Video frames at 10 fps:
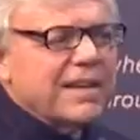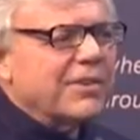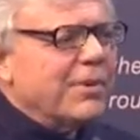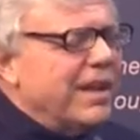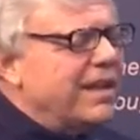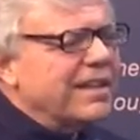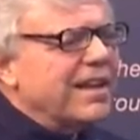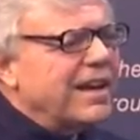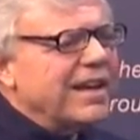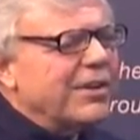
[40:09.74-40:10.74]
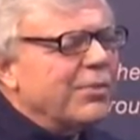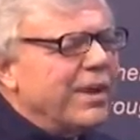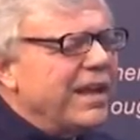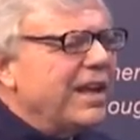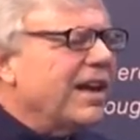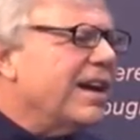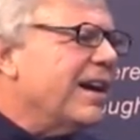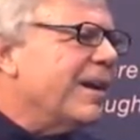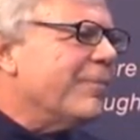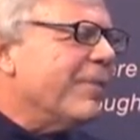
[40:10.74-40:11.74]
agree. I agree.
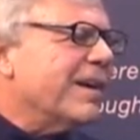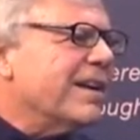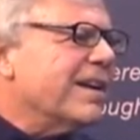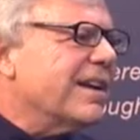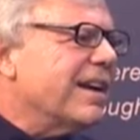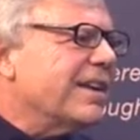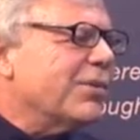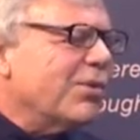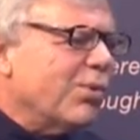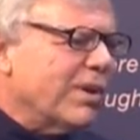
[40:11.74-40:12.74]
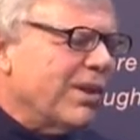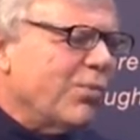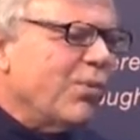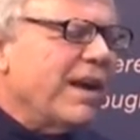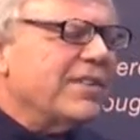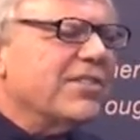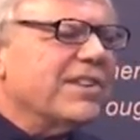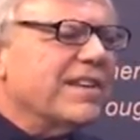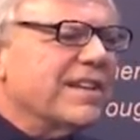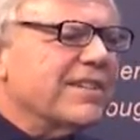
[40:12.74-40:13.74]
Um, I know Cornel West,
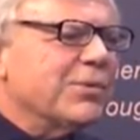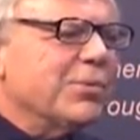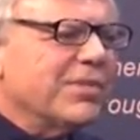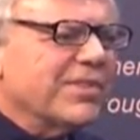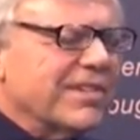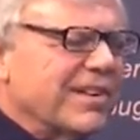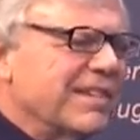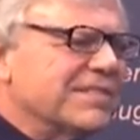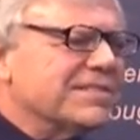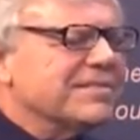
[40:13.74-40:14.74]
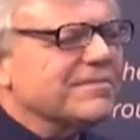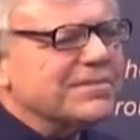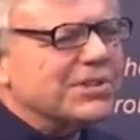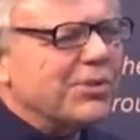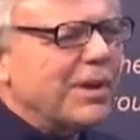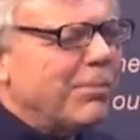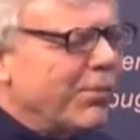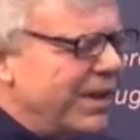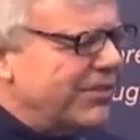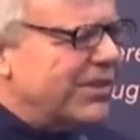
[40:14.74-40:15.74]
who was on the show a couple
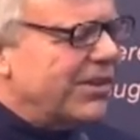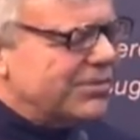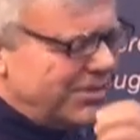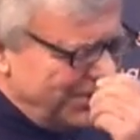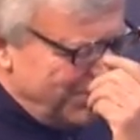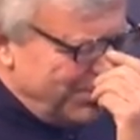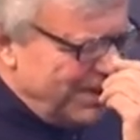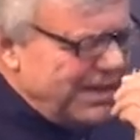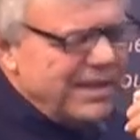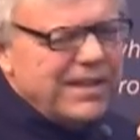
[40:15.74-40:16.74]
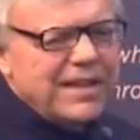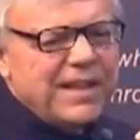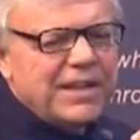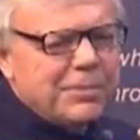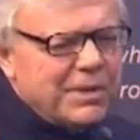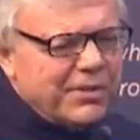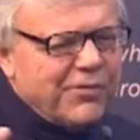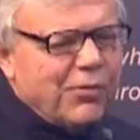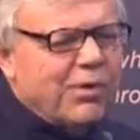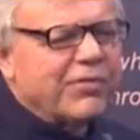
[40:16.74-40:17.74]
weeks ago too, has been in the
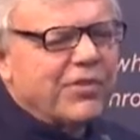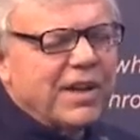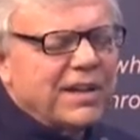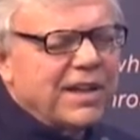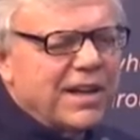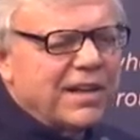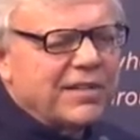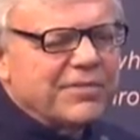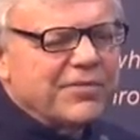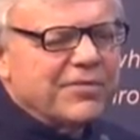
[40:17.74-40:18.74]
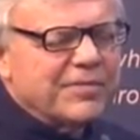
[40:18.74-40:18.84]
forefront of